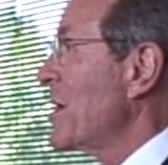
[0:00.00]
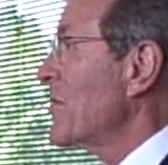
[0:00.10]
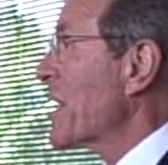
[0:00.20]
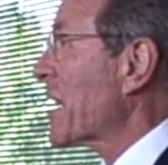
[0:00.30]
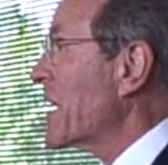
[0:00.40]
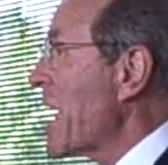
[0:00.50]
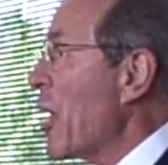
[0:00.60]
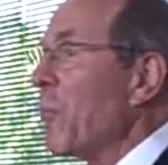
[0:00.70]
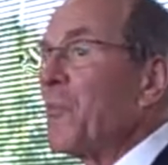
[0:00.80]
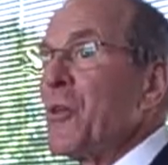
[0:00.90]
that can
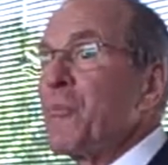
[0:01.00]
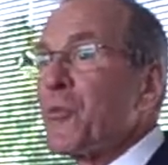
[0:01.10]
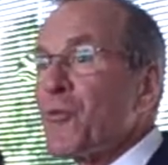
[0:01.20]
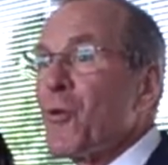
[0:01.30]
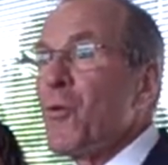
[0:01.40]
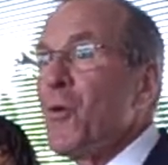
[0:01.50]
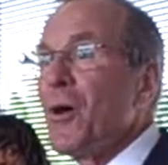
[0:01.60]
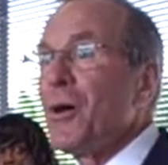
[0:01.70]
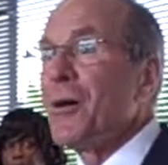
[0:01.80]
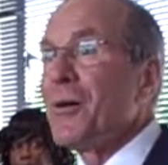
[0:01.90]
help them through
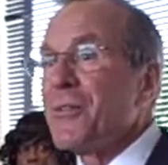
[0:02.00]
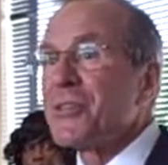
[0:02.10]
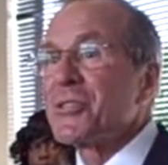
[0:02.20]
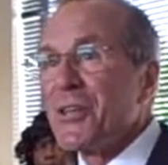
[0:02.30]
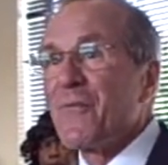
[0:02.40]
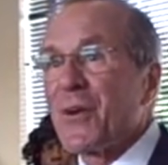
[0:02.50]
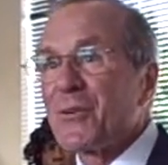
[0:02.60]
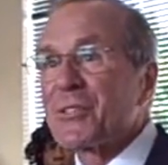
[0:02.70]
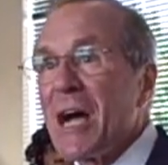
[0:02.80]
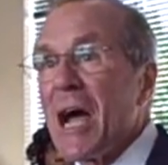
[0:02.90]
this
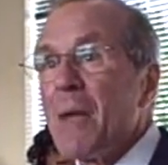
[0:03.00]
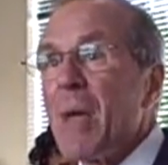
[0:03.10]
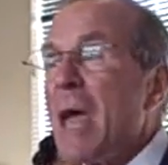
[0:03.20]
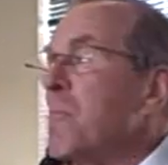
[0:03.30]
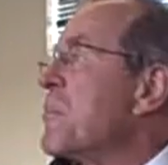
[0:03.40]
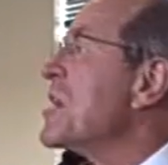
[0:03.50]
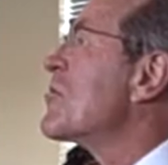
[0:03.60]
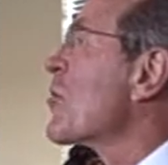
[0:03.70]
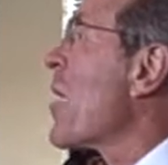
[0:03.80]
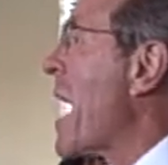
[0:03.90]
difficult time and be
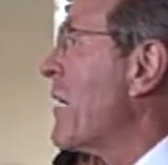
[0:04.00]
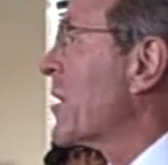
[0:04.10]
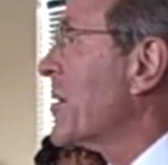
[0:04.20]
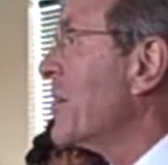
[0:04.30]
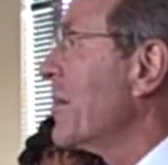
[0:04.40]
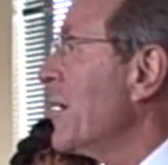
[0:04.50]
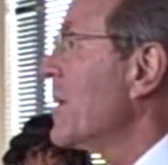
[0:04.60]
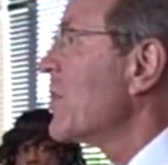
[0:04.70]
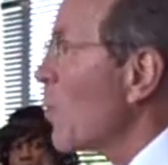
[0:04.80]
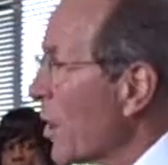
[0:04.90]
their advocate?
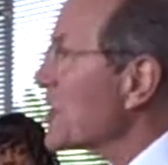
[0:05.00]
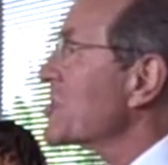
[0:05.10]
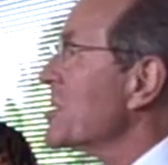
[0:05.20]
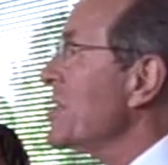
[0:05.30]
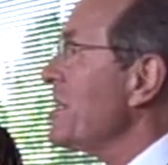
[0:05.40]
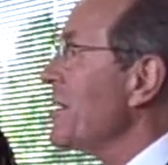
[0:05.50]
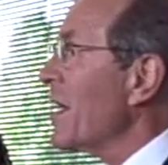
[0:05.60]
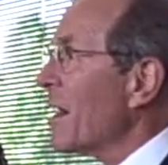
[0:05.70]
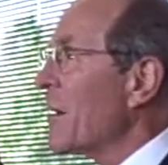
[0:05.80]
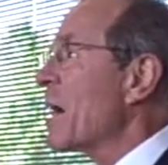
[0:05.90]
If you want to see
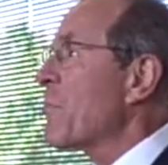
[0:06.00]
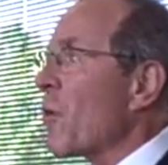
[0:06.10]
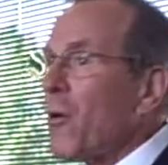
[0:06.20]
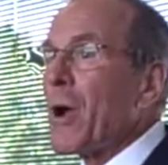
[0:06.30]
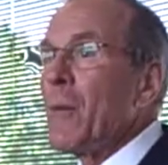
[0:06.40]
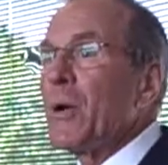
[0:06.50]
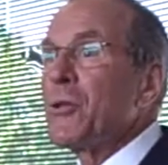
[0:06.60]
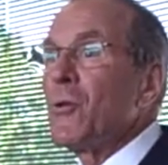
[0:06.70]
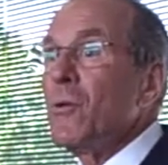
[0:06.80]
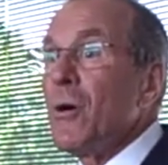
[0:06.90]
a program we
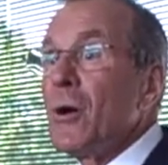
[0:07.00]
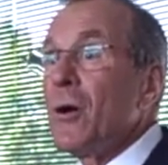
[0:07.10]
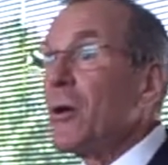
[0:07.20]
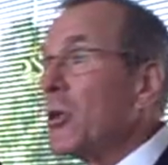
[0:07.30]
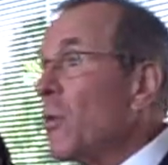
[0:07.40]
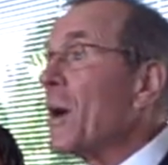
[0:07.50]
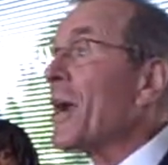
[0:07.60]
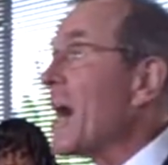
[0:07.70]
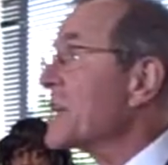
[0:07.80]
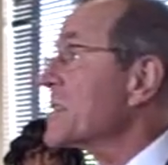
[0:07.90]
do, you know what
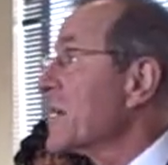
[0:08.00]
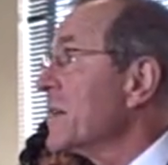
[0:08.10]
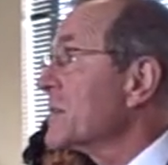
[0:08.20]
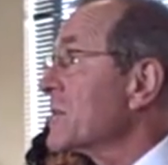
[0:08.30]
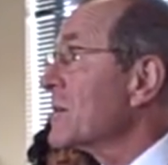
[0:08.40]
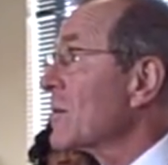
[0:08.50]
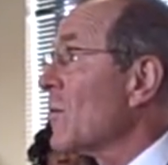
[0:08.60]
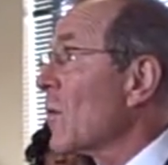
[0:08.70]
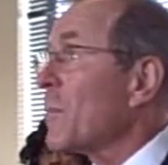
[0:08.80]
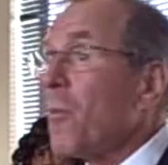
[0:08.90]
CASA is?
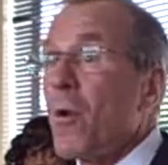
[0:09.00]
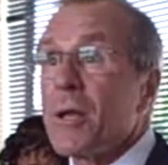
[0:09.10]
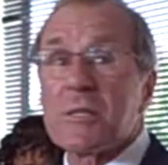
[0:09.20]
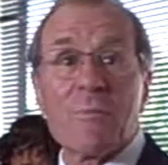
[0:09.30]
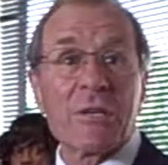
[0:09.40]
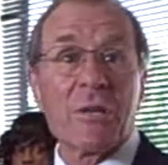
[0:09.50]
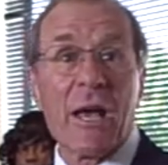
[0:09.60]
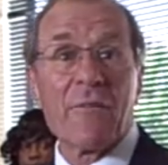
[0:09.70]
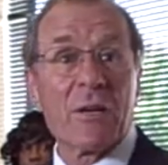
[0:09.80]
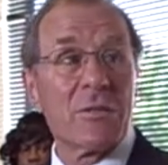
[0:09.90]
Court-appointed special
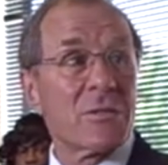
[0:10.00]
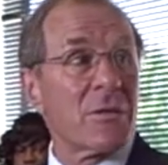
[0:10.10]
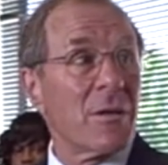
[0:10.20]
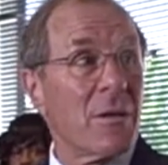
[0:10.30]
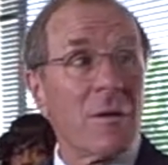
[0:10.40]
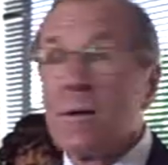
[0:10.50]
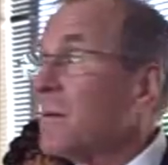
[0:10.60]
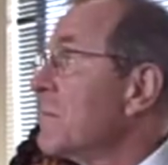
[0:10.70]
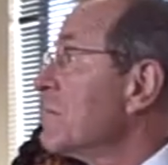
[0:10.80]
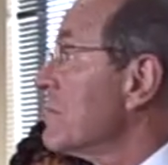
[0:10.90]
advocates.
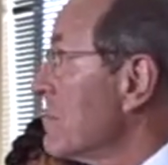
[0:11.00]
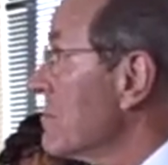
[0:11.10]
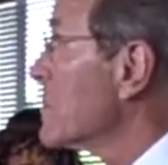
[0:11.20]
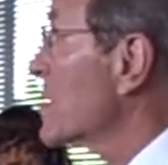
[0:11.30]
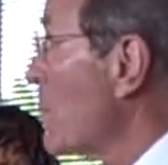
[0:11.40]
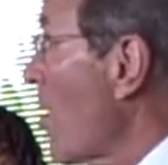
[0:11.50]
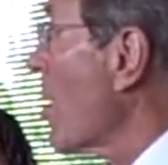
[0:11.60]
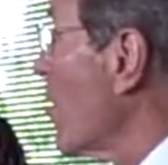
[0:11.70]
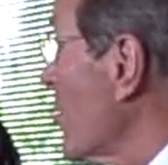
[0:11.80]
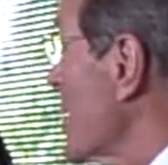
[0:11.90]
The
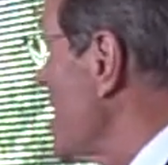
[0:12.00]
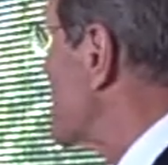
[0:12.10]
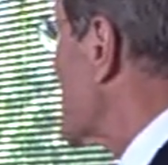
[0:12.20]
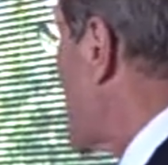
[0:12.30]
borrower needs